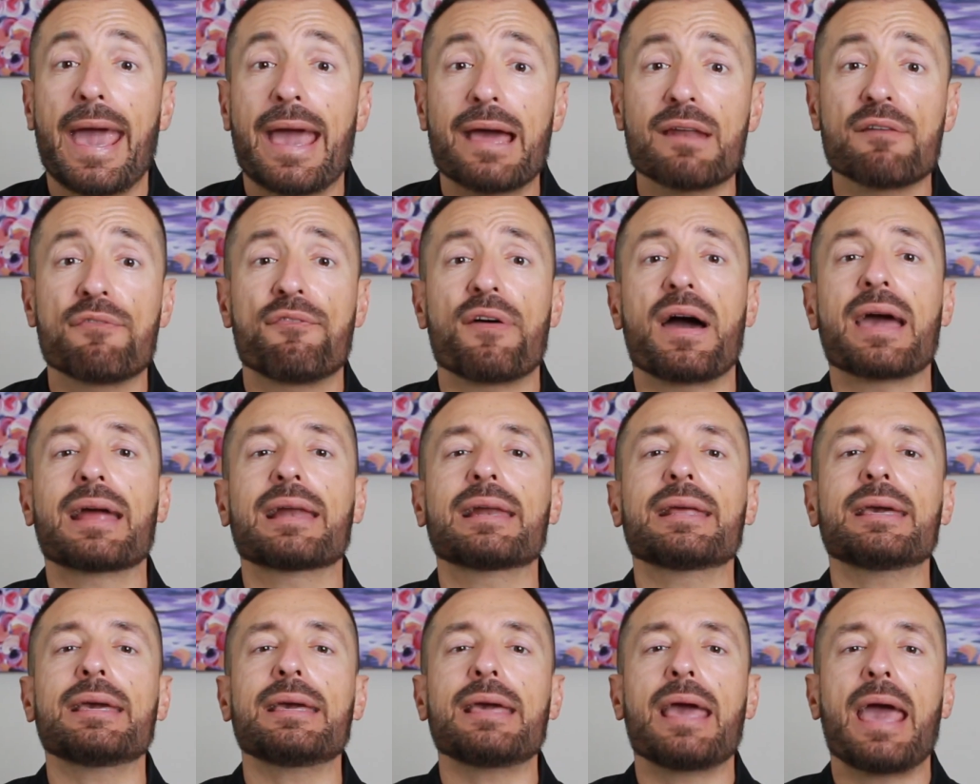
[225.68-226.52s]
And
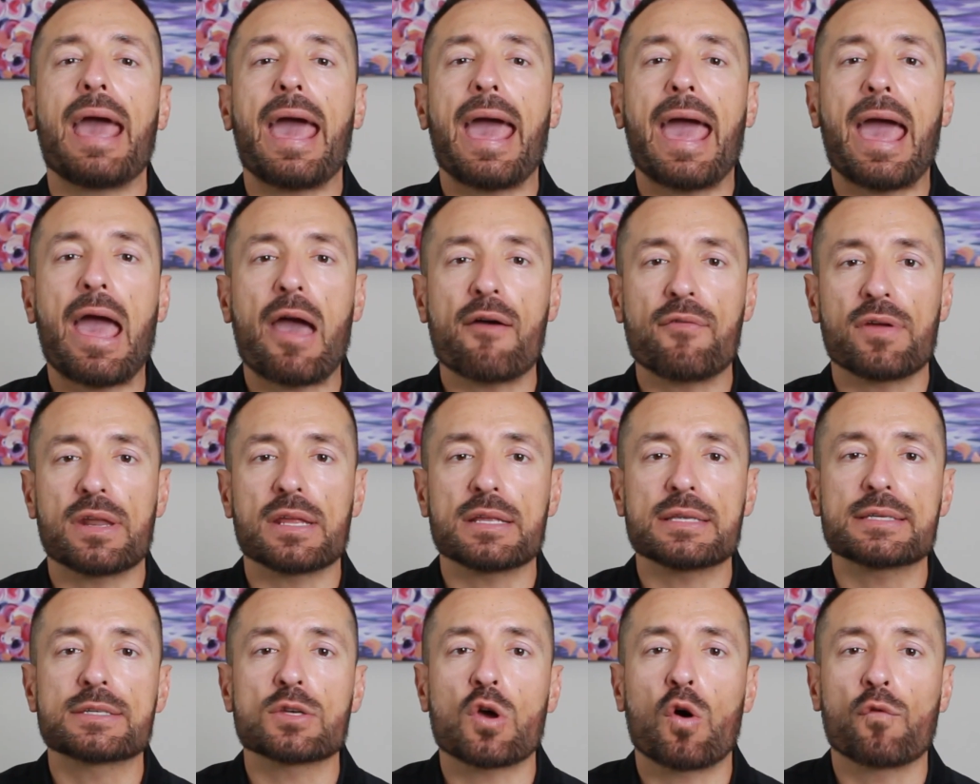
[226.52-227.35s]
finally,
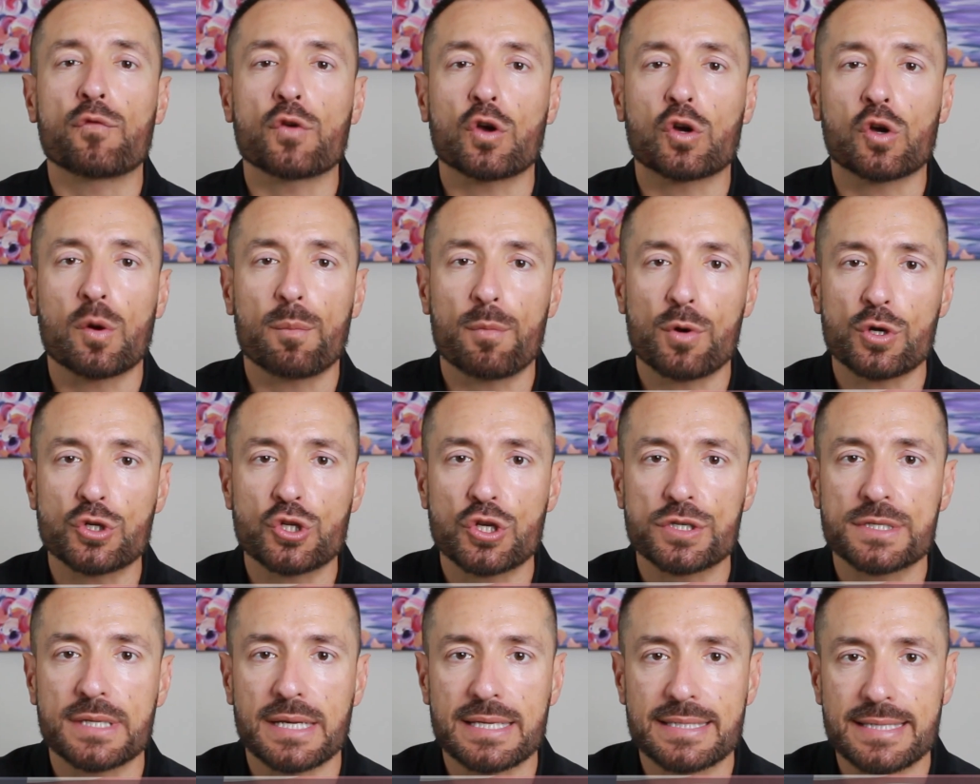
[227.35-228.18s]
evidence of your
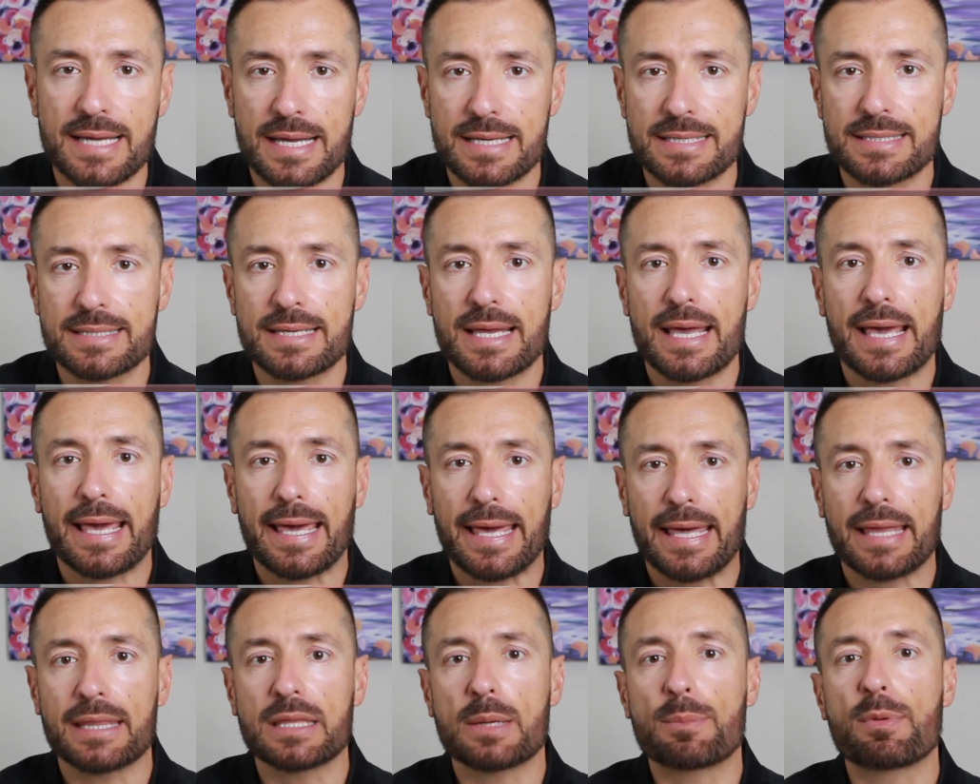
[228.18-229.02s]
commercial success
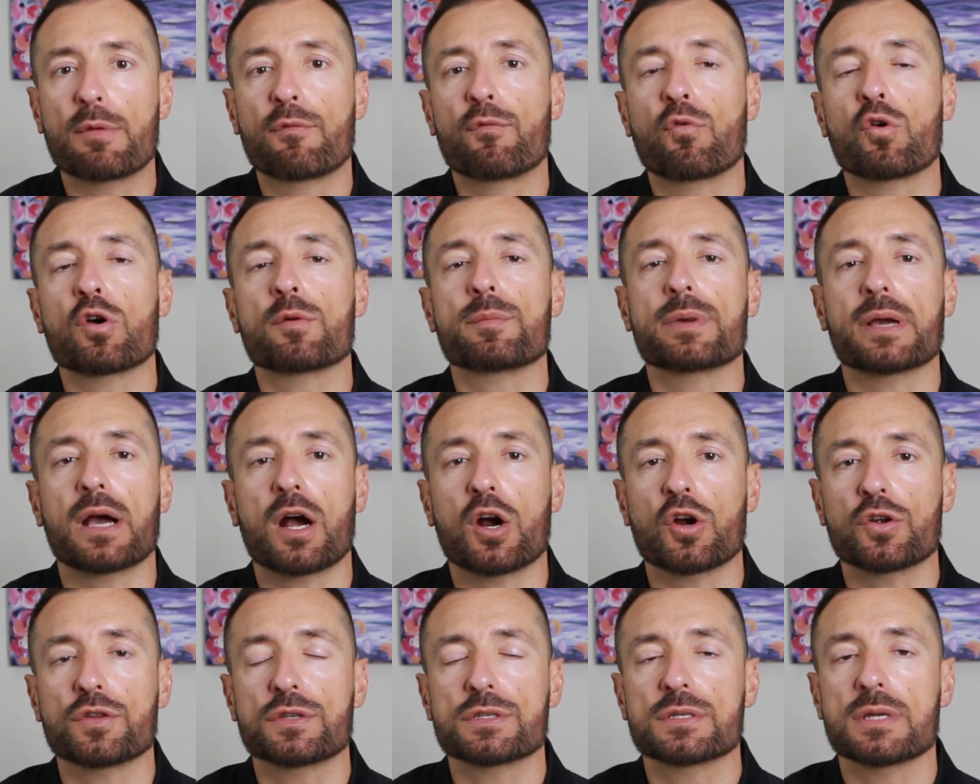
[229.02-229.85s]
in the performing
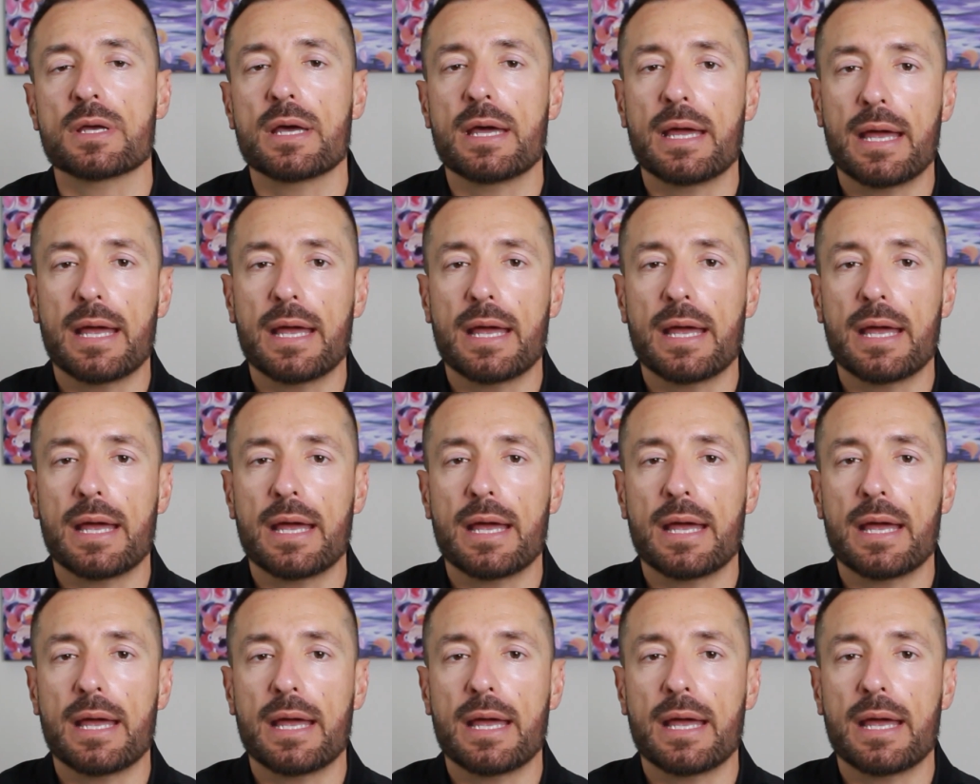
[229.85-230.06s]
arts.